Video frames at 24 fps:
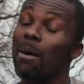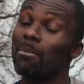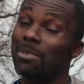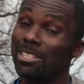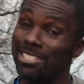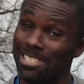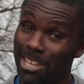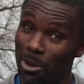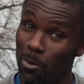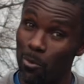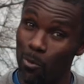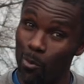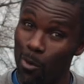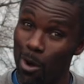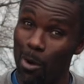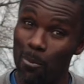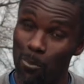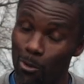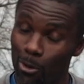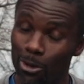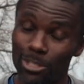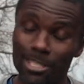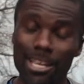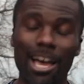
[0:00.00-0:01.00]
I'm gonna say it
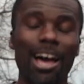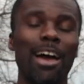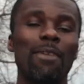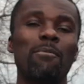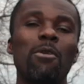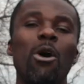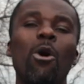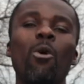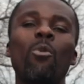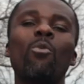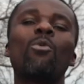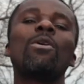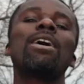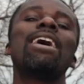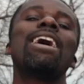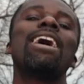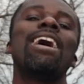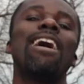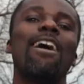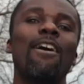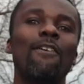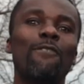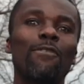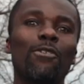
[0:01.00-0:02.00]
one more time
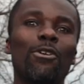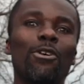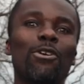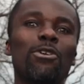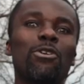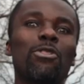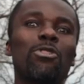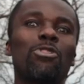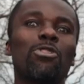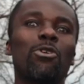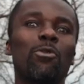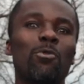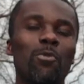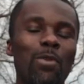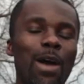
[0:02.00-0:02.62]
wherever the